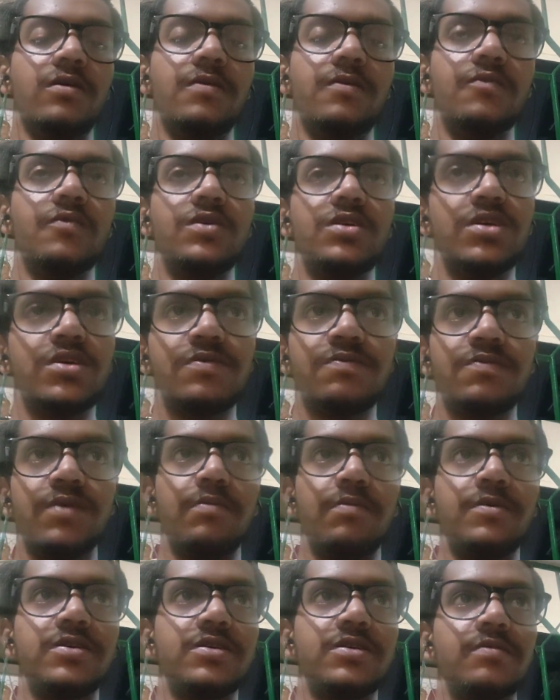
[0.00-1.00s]
which is
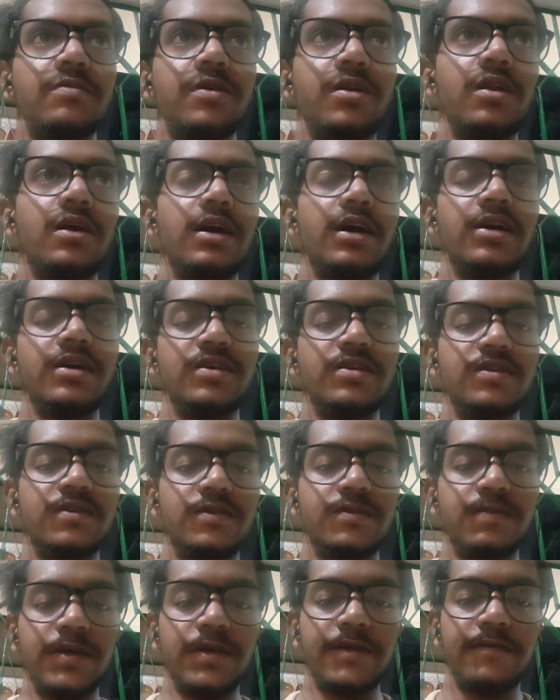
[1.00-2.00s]
permissible and
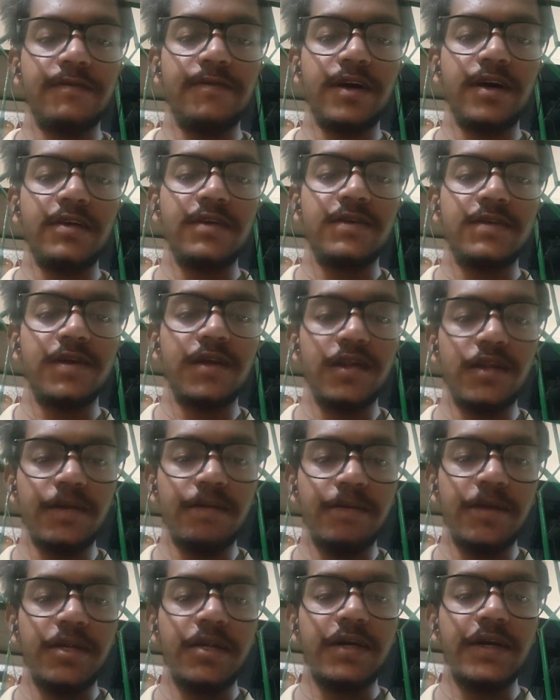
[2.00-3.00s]
specifies the
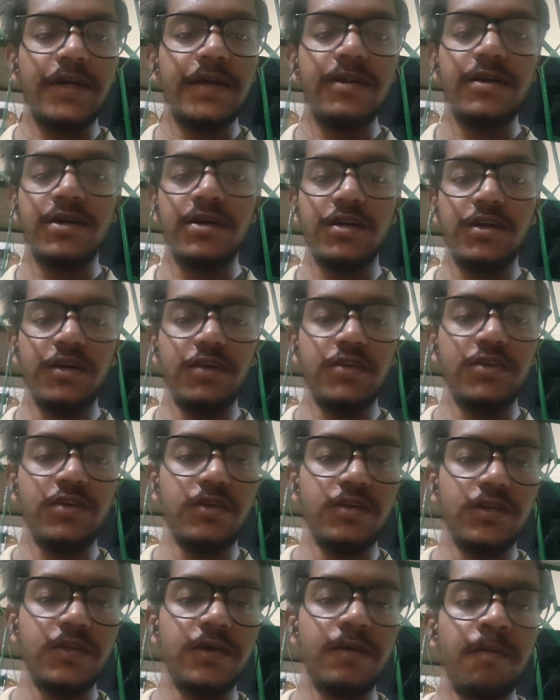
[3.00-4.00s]
limit and
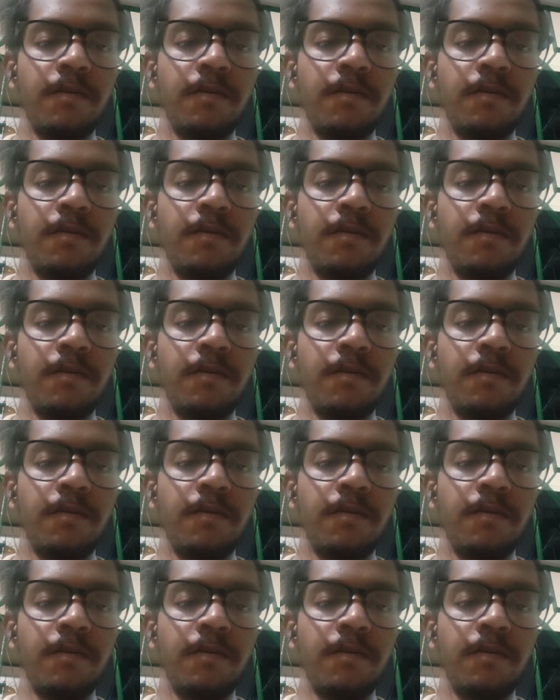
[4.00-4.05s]
conditions.